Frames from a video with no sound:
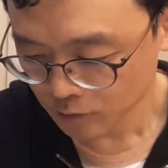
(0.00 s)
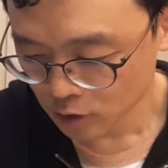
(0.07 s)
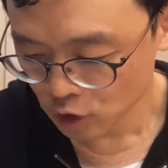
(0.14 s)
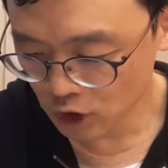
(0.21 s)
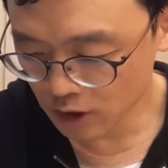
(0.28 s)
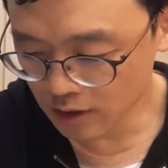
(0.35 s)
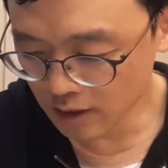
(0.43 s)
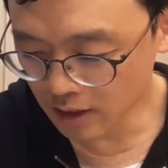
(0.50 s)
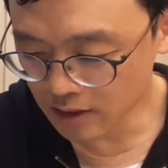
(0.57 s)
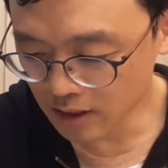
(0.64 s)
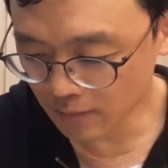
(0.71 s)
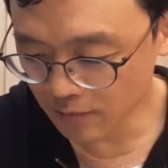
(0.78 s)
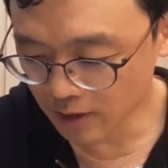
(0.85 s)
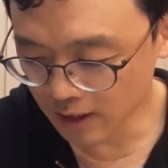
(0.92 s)
She digs
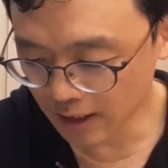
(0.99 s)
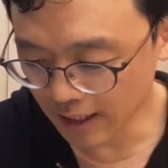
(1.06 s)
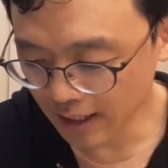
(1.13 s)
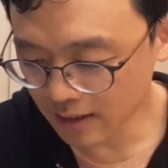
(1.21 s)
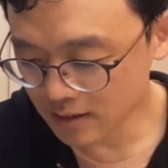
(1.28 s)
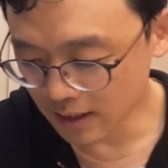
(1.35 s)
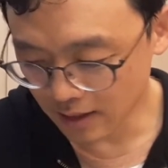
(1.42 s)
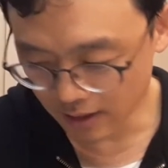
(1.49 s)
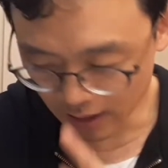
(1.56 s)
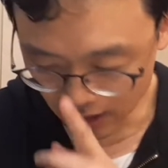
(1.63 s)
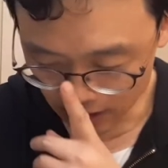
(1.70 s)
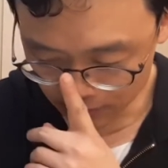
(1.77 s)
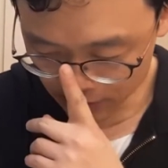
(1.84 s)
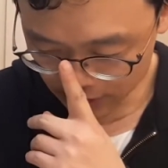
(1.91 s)
up the eggs and
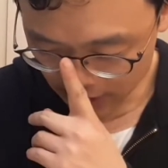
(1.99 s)
helps